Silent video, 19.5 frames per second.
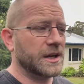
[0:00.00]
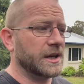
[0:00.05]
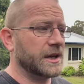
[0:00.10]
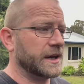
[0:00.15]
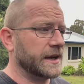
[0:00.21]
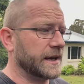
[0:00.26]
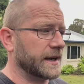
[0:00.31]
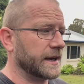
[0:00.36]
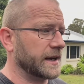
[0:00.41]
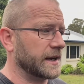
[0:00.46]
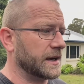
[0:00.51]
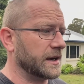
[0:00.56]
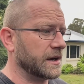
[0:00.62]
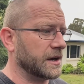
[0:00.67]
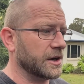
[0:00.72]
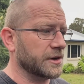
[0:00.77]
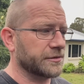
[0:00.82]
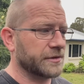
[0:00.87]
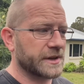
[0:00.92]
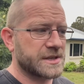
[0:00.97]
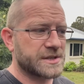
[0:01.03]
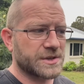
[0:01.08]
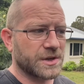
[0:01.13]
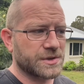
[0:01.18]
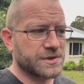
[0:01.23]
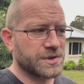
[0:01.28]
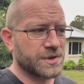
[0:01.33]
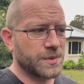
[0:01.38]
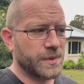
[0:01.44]
Hopefully it's
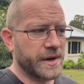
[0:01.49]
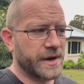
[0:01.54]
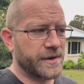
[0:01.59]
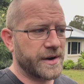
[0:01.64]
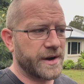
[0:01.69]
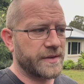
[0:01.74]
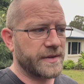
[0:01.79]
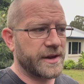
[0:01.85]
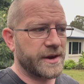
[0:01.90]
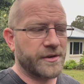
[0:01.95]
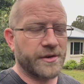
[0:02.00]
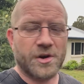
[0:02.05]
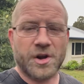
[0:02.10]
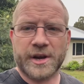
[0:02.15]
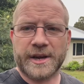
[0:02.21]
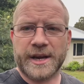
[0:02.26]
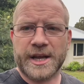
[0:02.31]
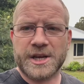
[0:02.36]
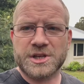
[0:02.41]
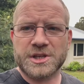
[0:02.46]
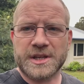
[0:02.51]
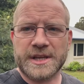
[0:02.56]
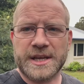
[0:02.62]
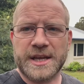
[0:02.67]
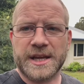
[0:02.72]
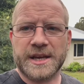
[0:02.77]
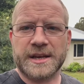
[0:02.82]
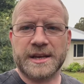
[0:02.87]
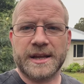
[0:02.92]
not too wet around there and I can actually
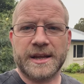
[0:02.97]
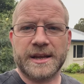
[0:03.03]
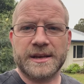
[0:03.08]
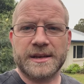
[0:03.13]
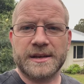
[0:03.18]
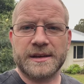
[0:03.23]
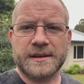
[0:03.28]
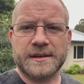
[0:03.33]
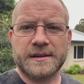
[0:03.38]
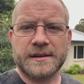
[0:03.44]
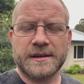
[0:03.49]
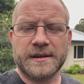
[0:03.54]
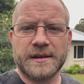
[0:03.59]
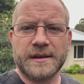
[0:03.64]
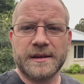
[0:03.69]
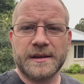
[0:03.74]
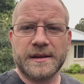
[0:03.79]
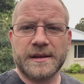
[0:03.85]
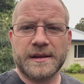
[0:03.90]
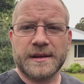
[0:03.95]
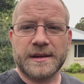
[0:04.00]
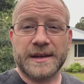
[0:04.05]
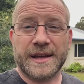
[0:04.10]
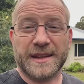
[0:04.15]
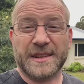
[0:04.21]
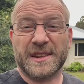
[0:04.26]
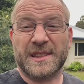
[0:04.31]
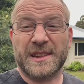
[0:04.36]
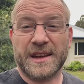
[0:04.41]
get
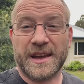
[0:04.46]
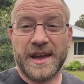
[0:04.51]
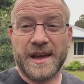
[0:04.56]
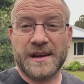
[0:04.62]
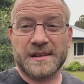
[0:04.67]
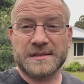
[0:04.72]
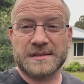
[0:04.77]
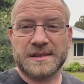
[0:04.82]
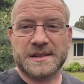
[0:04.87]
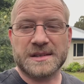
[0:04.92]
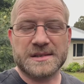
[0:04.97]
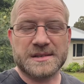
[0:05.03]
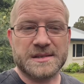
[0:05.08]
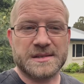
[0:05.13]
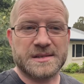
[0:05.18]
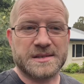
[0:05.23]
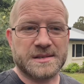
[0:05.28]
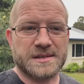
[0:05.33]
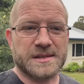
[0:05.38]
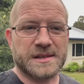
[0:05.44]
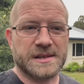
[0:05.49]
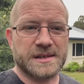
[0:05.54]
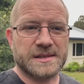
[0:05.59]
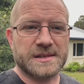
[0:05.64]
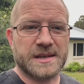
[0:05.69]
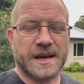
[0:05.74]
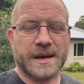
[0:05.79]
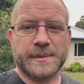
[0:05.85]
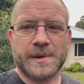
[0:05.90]
the thing out, because
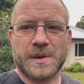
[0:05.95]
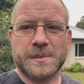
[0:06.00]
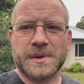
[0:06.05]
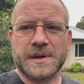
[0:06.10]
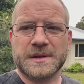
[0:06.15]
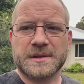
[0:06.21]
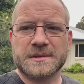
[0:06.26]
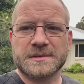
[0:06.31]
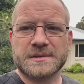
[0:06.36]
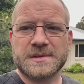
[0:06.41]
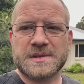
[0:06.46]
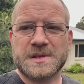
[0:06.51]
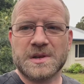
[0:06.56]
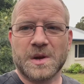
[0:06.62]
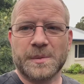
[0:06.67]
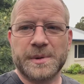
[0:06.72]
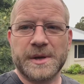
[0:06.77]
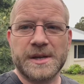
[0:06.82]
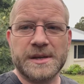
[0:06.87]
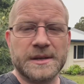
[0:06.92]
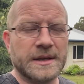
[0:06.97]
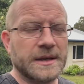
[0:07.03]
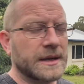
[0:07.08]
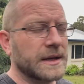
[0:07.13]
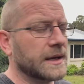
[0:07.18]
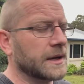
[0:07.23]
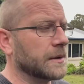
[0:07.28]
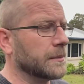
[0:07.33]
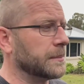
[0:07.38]
it's going to be a bit sloppy,
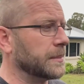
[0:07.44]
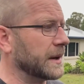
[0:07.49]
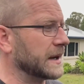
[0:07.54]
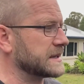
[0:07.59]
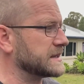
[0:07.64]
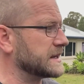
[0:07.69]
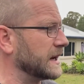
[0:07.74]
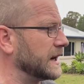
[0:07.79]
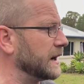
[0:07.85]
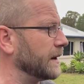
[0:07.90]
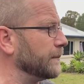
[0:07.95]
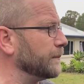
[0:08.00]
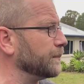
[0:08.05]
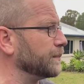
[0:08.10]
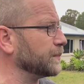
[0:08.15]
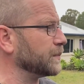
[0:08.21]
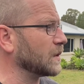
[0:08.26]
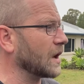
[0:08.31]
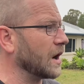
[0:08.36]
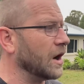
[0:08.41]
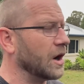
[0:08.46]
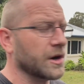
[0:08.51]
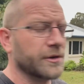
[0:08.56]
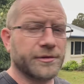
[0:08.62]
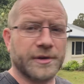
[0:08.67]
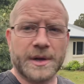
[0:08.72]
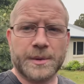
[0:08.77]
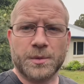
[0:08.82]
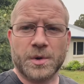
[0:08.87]
but
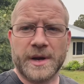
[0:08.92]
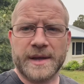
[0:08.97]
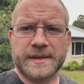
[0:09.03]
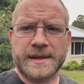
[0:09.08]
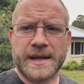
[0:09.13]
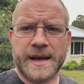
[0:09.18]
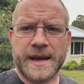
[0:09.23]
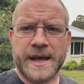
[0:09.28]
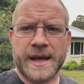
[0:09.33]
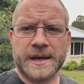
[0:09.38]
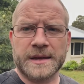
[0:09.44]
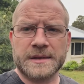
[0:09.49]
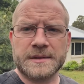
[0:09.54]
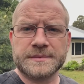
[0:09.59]
hopefully we'll get that out,